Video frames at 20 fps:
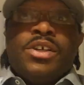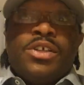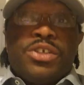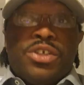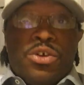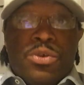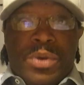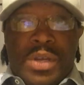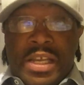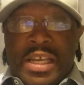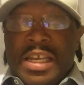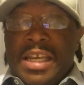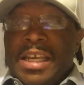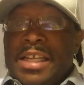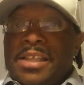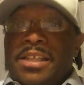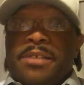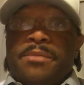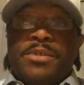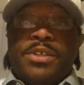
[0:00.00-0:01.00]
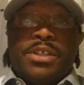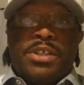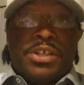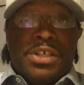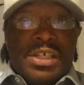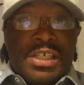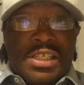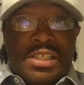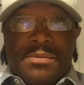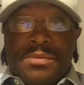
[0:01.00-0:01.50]
so we can get them to
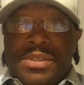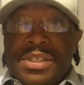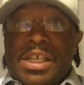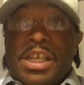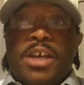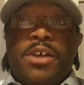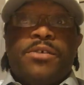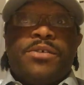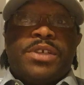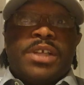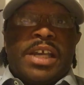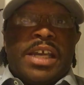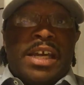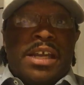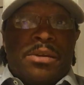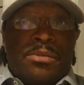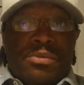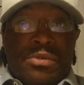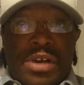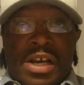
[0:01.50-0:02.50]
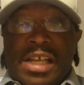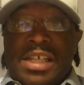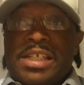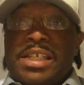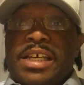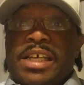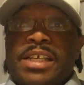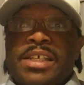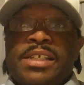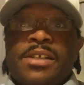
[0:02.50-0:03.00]
look at themselves and kind of
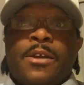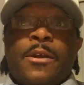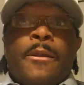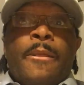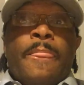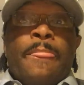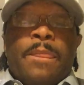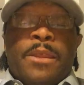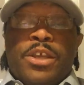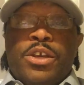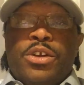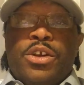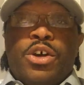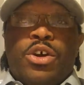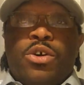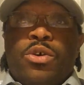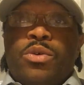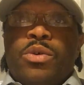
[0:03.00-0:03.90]
process, and